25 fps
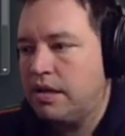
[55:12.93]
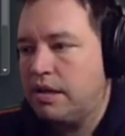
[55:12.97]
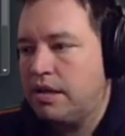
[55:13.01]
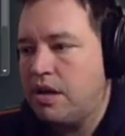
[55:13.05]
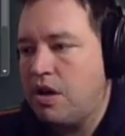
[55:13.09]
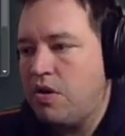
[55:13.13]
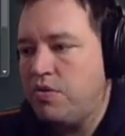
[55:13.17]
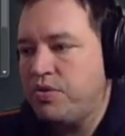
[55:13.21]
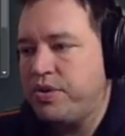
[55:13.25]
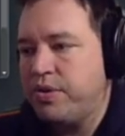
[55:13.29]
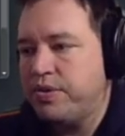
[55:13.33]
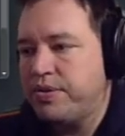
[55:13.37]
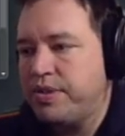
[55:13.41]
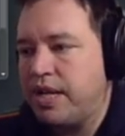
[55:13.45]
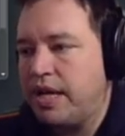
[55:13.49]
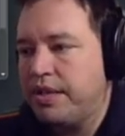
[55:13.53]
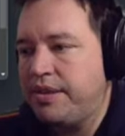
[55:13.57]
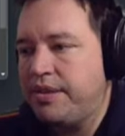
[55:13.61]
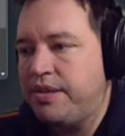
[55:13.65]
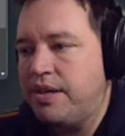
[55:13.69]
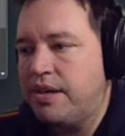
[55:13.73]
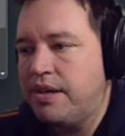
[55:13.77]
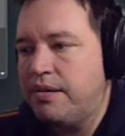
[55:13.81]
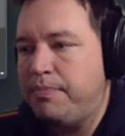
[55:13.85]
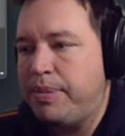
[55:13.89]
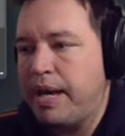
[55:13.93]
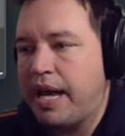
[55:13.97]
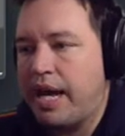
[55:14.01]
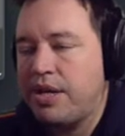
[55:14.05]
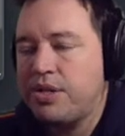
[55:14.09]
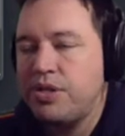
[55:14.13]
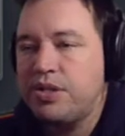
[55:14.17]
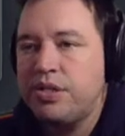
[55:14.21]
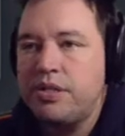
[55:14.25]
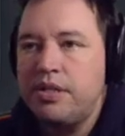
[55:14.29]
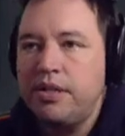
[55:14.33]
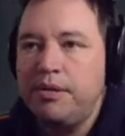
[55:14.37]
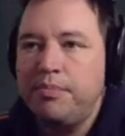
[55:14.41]
Oh, so it's got the
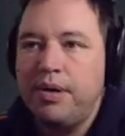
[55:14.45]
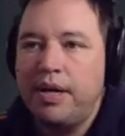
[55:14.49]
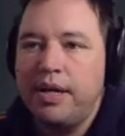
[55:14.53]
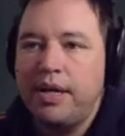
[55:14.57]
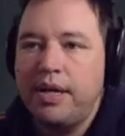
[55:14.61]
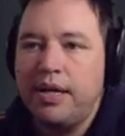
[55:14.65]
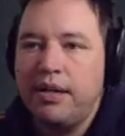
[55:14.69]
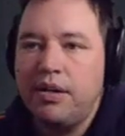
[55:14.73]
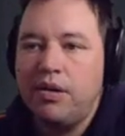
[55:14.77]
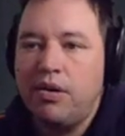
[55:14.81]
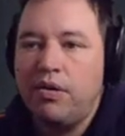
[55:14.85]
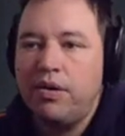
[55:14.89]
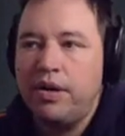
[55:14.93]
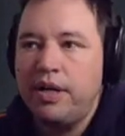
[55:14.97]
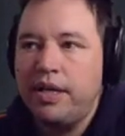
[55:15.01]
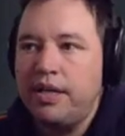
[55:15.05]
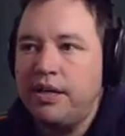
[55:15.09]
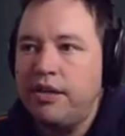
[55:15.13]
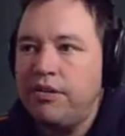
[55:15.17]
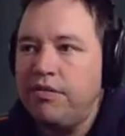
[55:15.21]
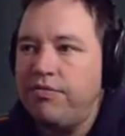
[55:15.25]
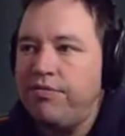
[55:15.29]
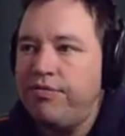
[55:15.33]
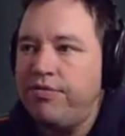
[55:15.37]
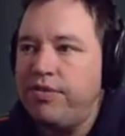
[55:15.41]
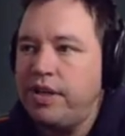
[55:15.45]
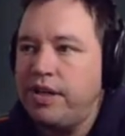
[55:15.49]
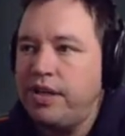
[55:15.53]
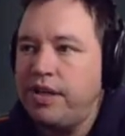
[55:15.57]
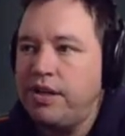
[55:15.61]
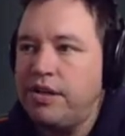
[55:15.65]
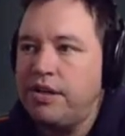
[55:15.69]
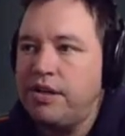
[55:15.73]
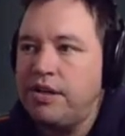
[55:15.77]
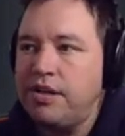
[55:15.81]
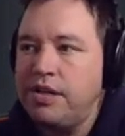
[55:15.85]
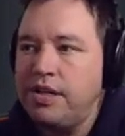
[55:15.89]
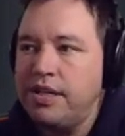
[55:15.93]
bash debugging already
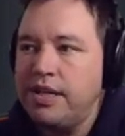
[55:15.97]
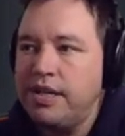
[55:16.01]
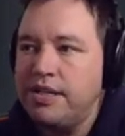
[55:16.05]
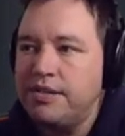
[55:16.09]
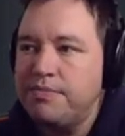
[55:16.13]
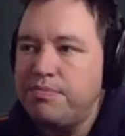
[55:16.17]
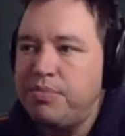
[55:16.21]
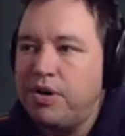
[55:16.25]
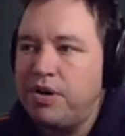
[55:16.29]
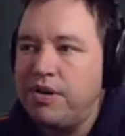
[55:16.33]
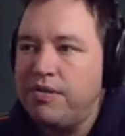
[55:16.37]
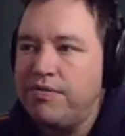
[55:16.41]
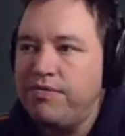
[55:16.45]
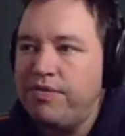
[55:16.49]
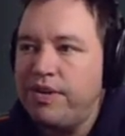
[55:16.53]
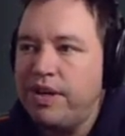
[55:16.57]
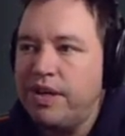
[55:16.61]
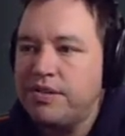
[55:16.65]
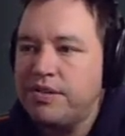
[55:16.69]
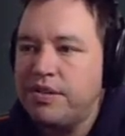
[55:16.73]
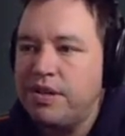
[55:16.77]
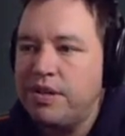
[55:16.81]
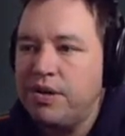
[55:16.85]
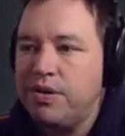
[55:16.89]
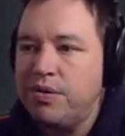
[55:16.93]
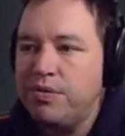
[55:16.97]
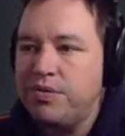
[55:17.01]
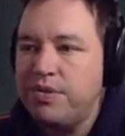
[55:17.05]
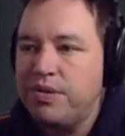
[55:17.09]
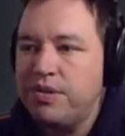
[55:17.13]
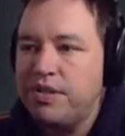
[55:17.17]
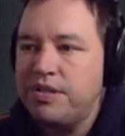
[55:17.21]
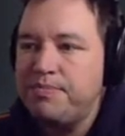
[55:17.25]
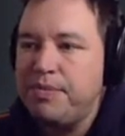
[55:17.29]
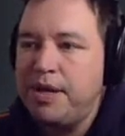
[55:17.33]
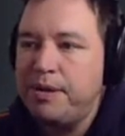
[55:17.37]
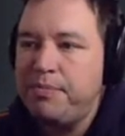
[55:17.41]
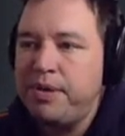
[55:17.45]
configured as part of VS Code. So
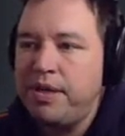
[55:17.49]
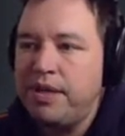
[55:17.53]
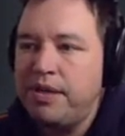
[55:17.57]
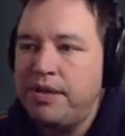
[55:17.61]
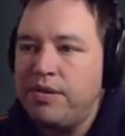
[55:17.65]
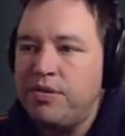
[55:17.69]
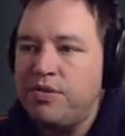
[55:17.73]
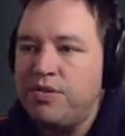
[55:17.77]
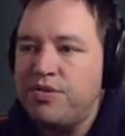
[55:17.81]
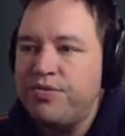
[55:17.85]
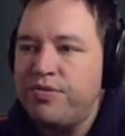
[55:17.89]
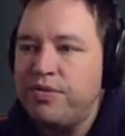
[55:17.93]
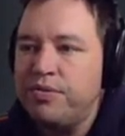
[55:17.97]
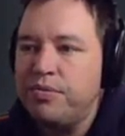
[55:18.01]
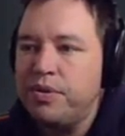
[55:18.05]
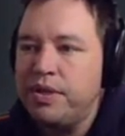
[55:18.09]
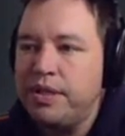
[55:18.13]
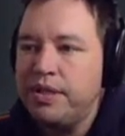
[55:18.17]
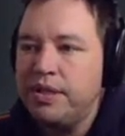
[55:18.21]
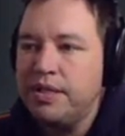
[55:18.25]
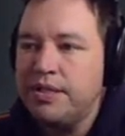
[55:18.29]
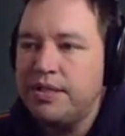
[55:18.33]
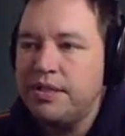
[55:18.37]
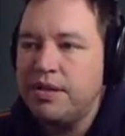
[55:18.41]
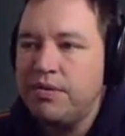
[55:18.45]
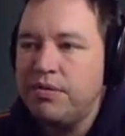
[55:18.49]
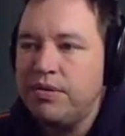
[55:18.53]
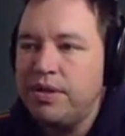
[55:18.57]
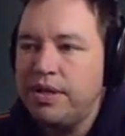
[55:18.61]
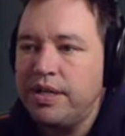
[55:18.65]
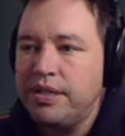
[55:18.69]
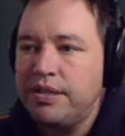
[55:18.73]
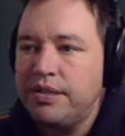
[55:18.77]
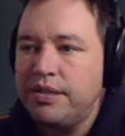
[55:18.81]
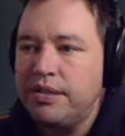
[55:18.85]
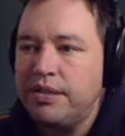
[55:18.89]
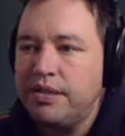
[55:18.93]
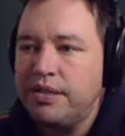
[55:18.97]
this might be a useful one. Let's go look
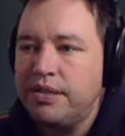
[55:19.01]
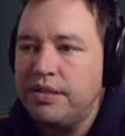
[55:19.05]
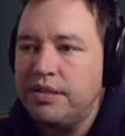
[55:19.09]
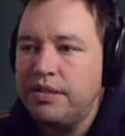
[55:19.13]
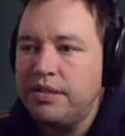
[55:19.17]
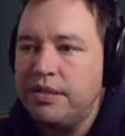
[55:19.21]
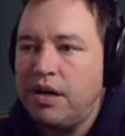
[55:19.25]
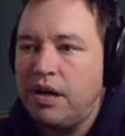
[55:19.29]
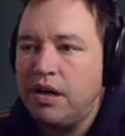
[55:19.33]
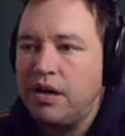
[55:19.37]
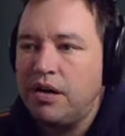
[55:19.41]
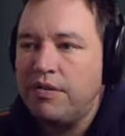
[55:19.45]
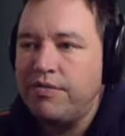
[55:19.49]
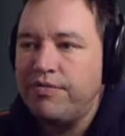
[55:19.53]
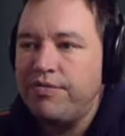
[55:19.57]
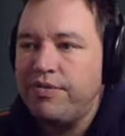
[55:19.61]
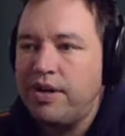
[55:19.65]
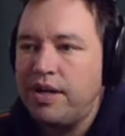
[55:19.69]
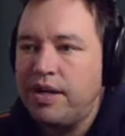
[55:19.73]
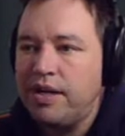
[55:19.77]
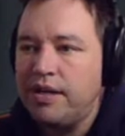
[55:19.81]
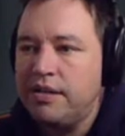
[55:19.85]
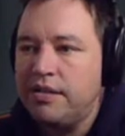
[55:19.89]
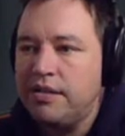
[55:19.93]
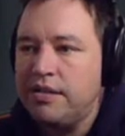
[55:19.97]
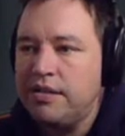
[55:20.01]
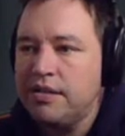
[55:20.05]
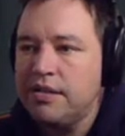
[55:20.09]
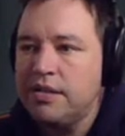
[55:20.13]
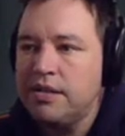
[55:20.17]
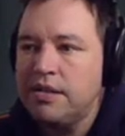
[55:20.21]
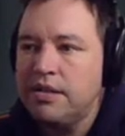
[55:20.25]
at the Docker file.